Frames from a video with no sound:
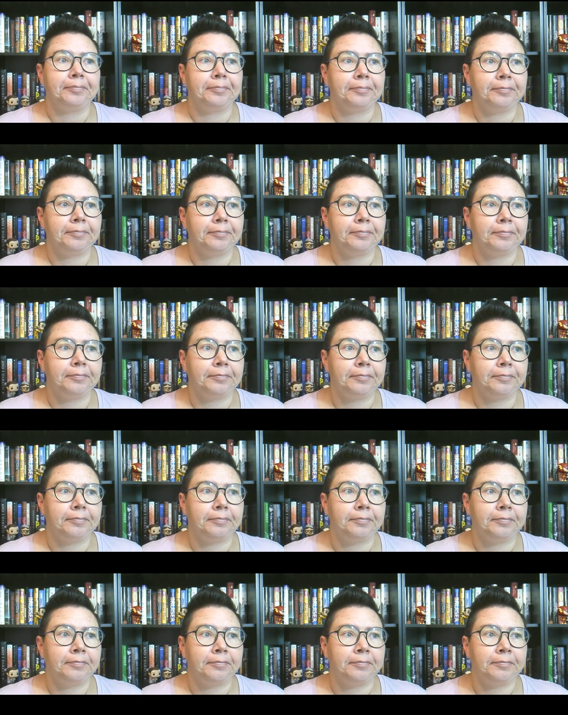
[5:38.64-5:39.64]

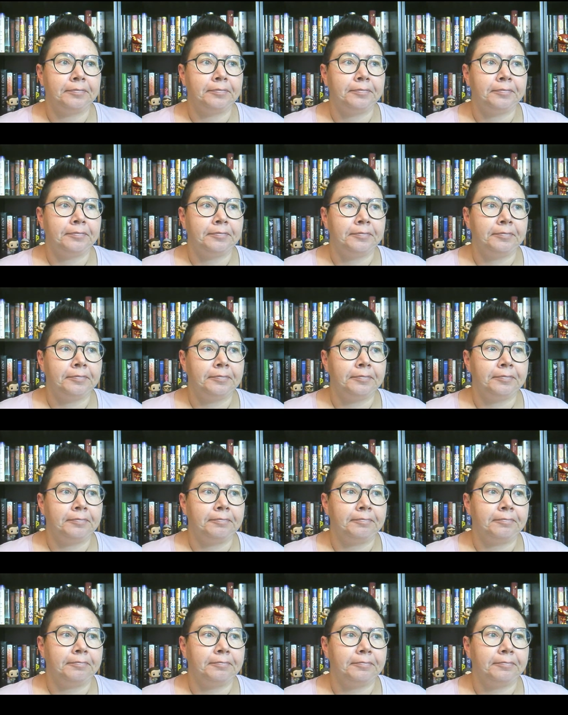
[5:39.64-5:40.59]
(silence)